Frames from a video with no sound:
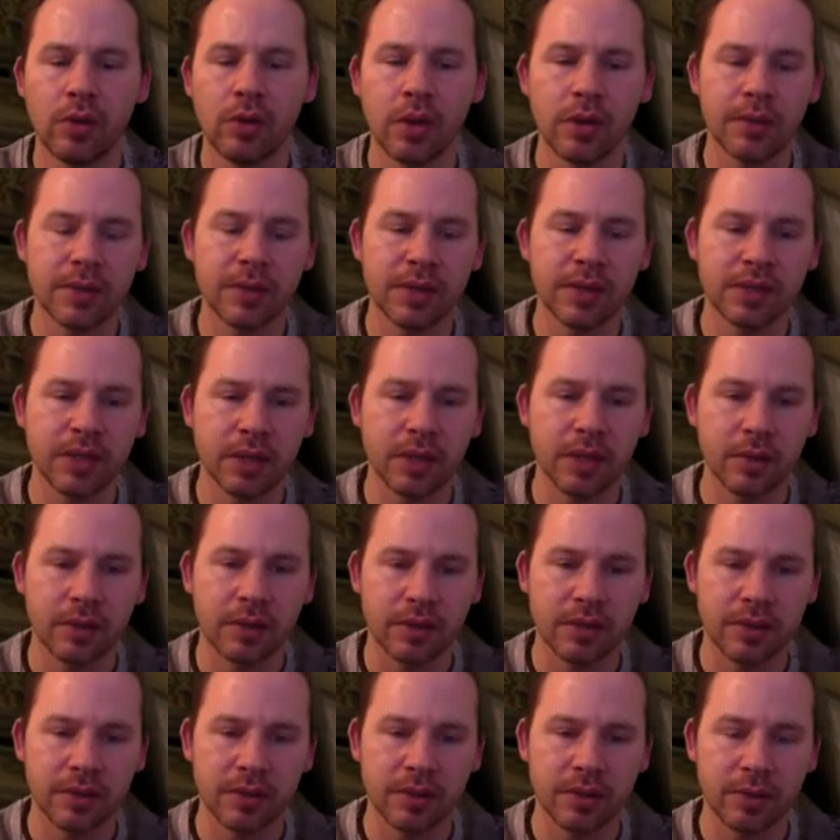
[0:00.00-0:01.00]
of 3
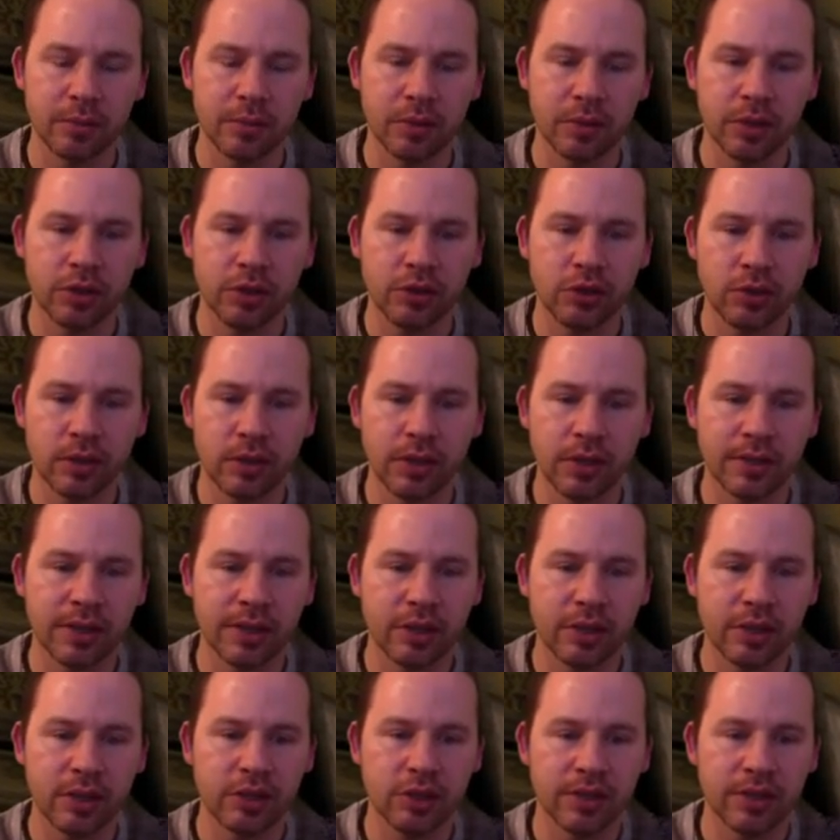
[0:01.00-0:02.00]
secrets, because I'm pretty sure there's
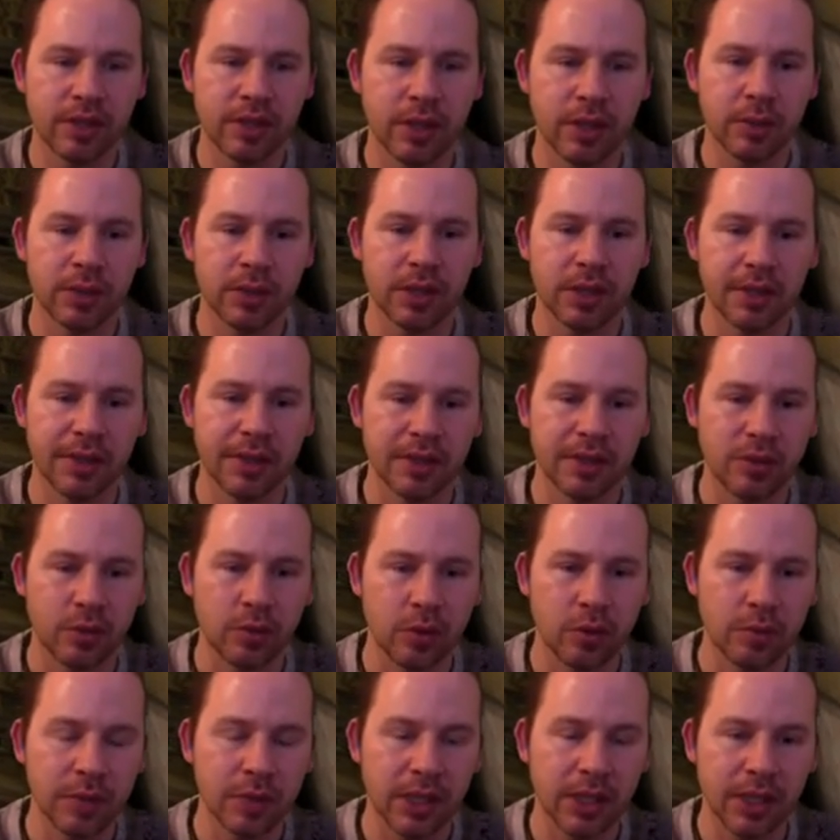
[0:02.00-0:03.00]
actually a secret in this
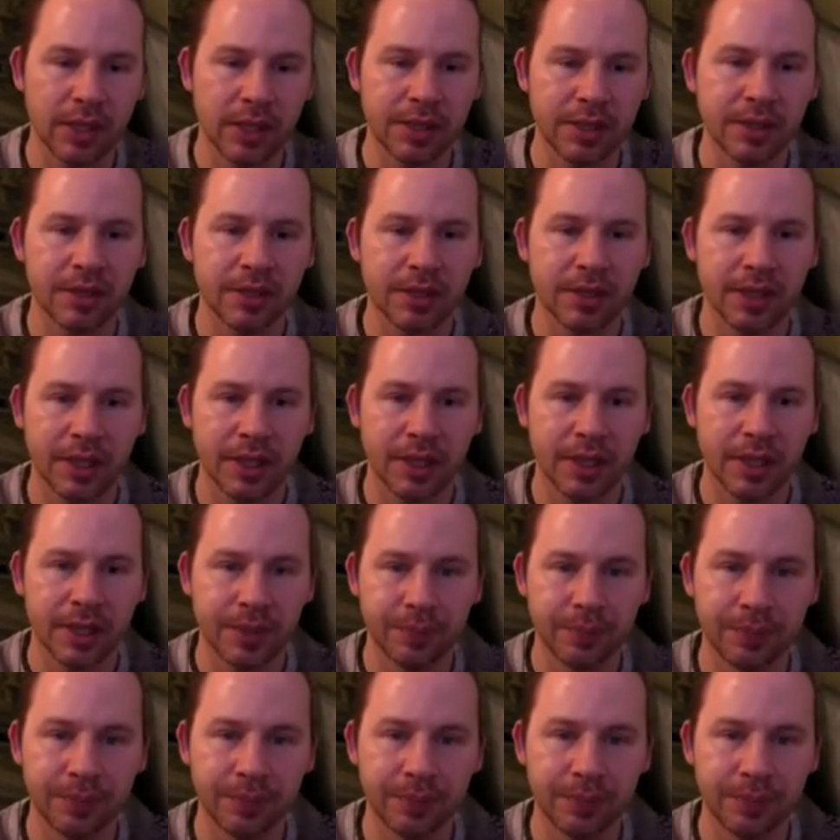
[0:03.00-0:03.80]
room that I did not get.